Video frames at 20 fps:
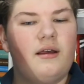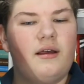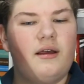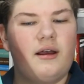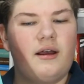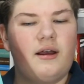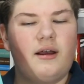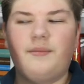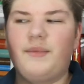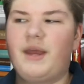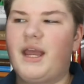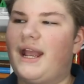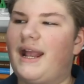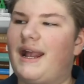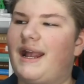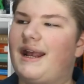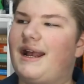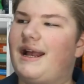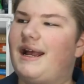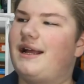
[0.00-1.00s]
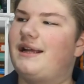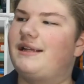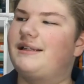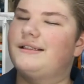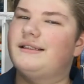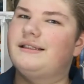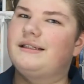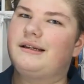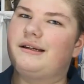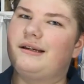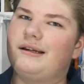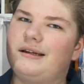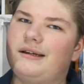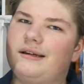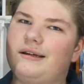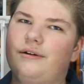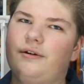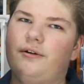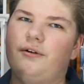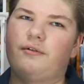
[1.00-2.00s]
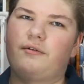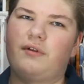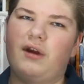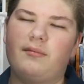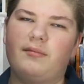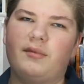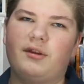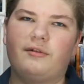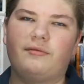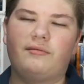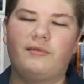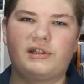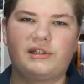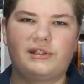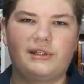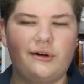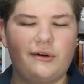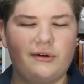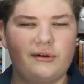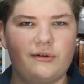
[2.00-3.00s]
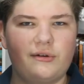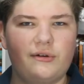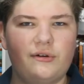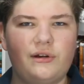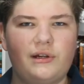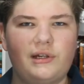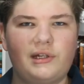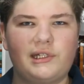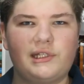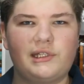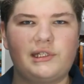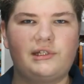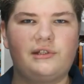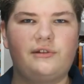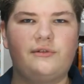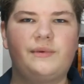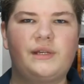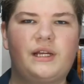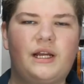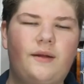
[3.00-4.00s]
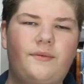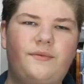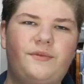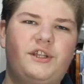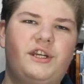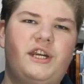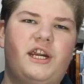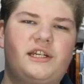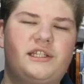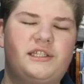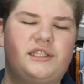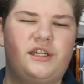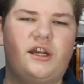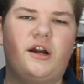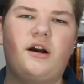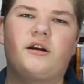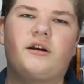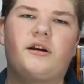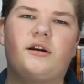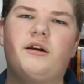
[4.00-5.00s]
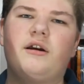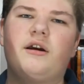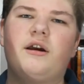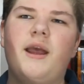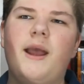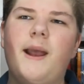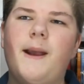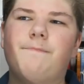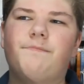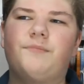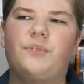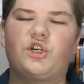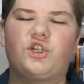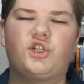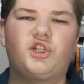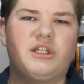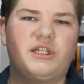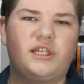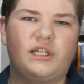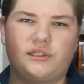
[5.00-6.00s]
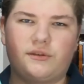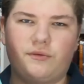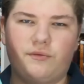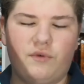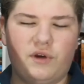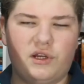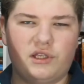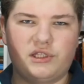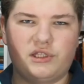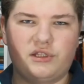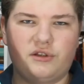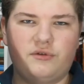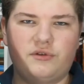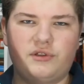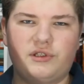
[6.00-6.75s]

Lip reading: And her grandmother wants her to become the next Yaga, but she doesn't want to.